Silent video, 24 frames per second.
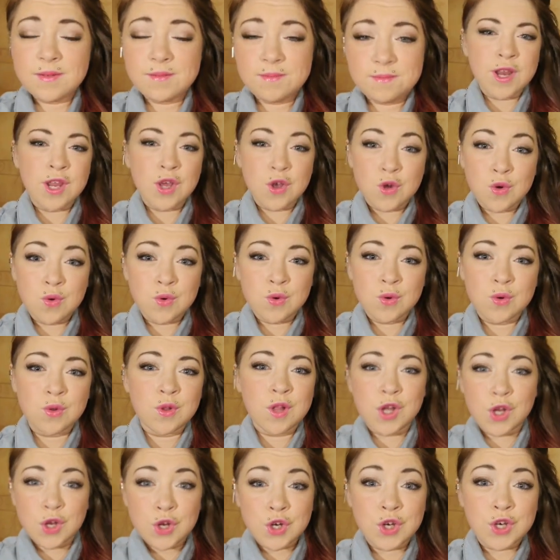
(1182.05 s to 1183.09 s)
Be
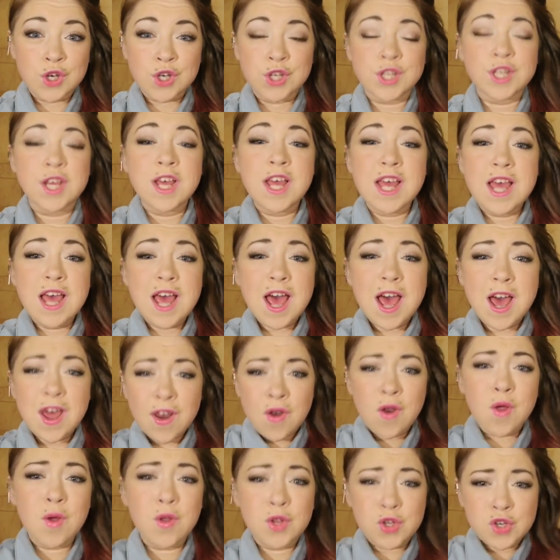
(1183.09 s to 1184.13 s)
cool and good
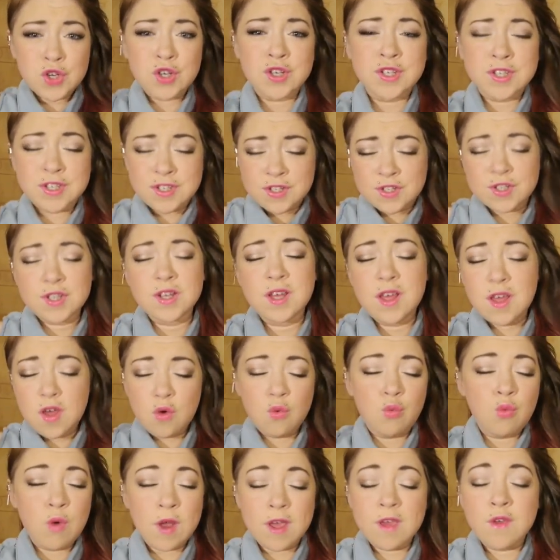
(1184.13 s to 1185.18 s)
and just
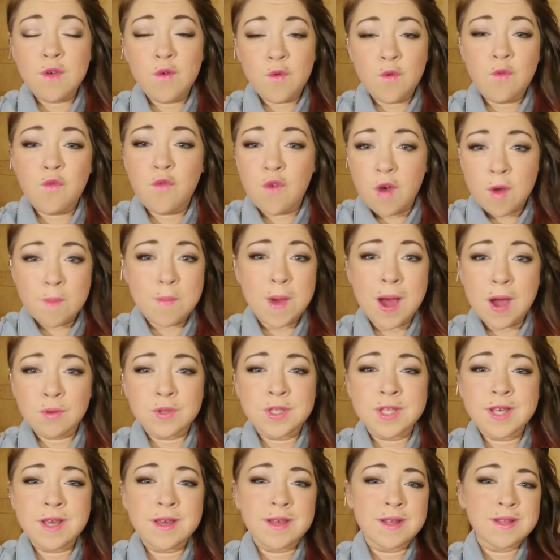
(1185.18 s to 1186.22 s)
rave
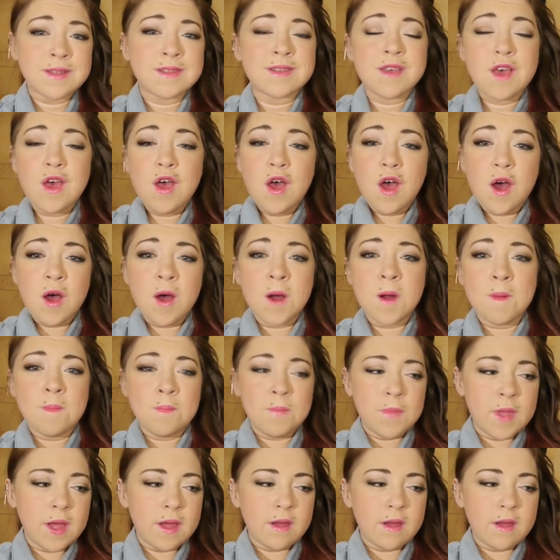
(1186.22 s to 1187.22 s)
about it. Um,